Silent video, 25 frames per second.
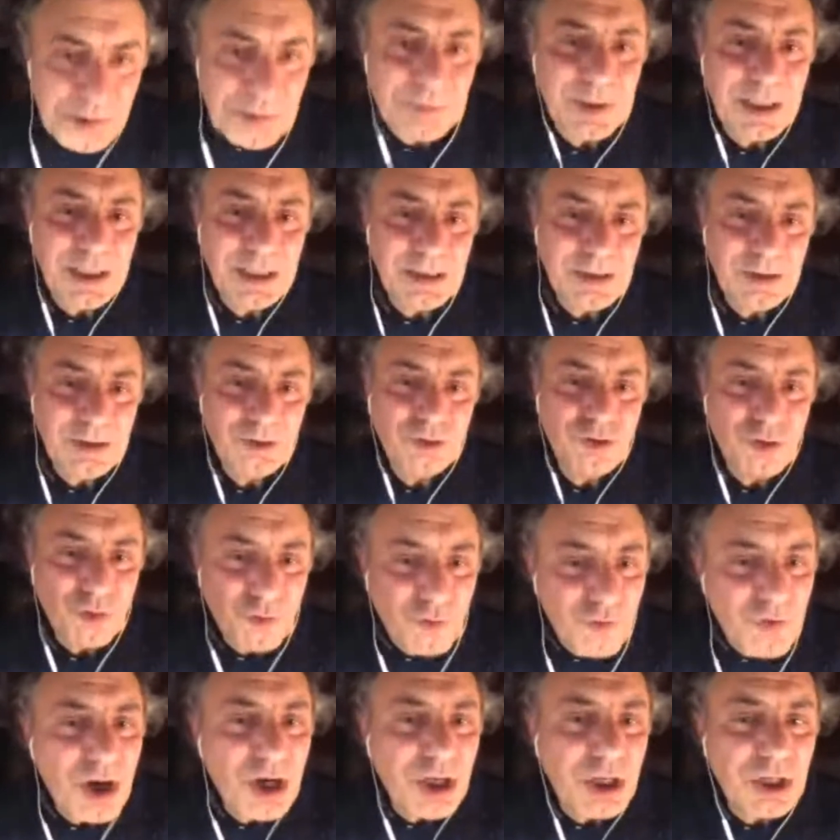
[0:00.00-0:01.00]
helps
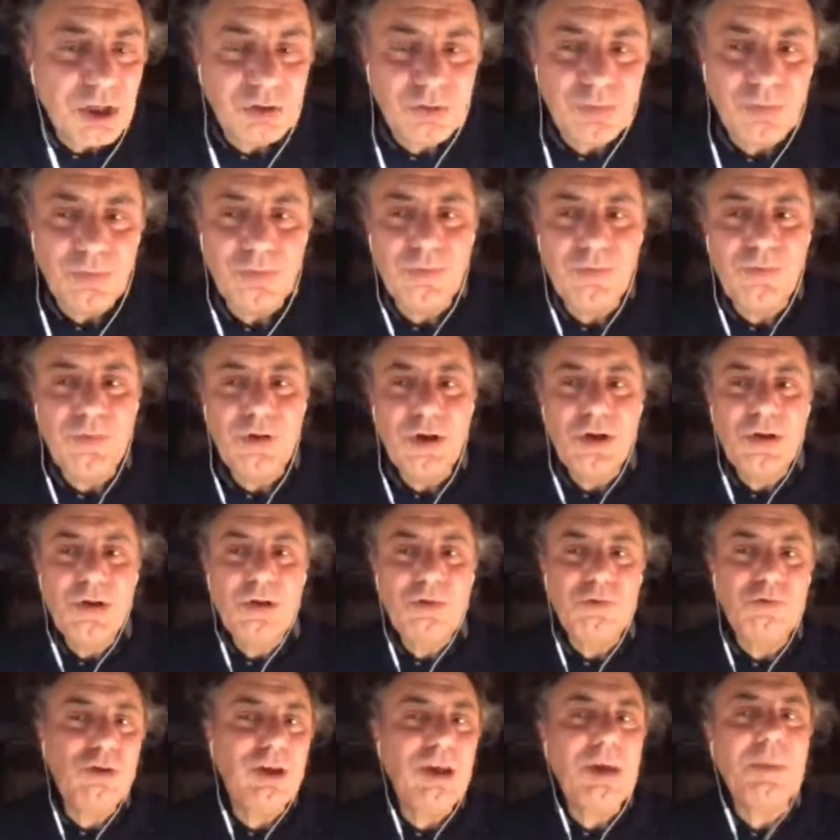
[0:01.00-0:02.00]
me to really
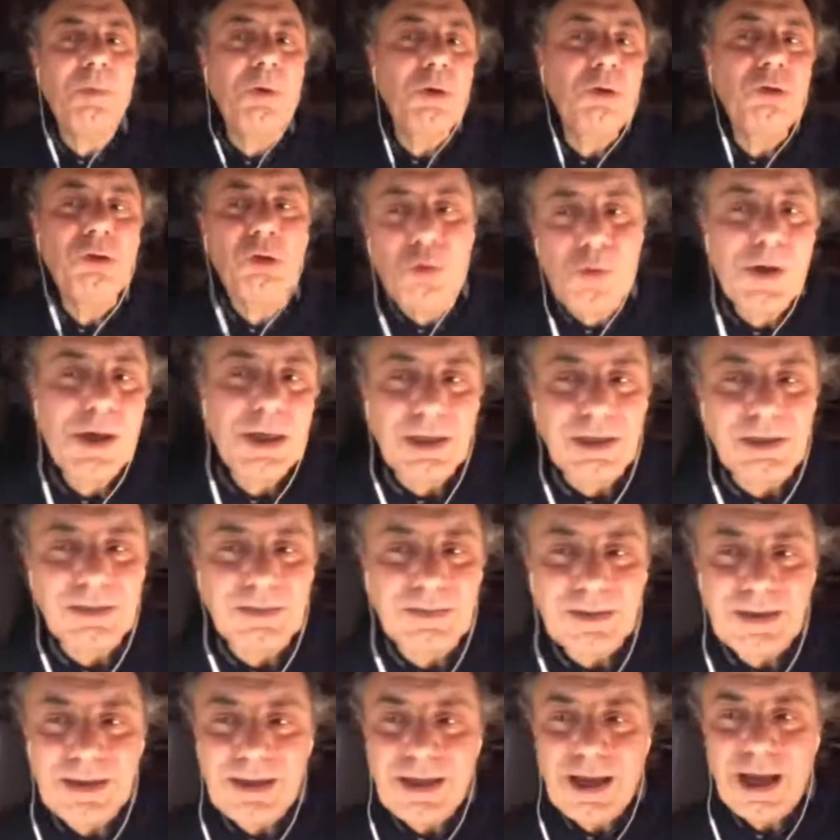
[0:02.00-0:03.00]
to keep on
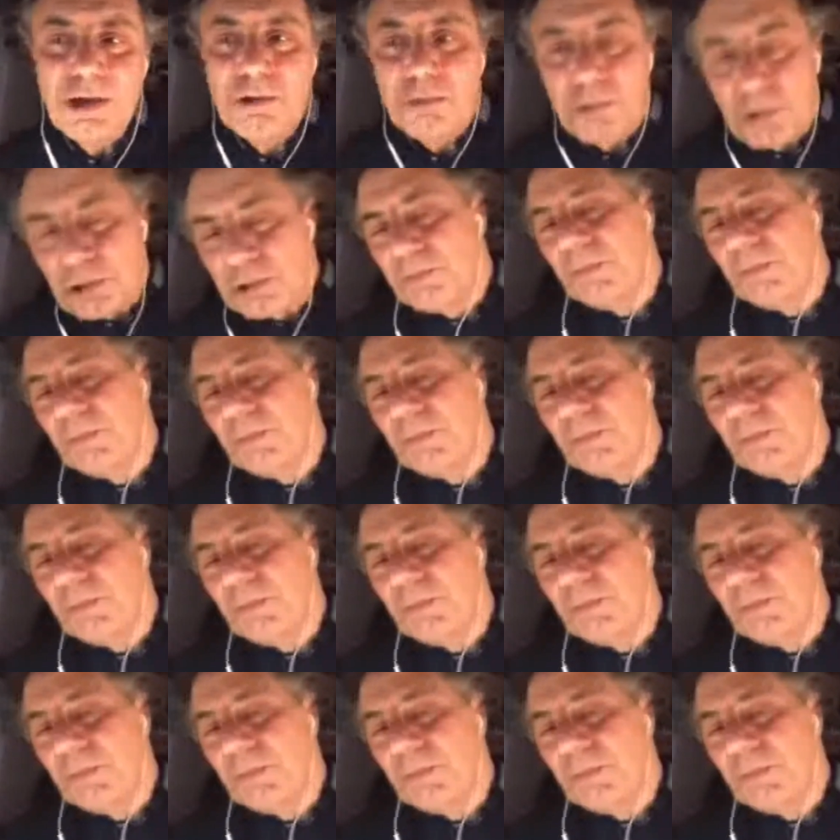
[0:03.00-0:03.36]
doing it.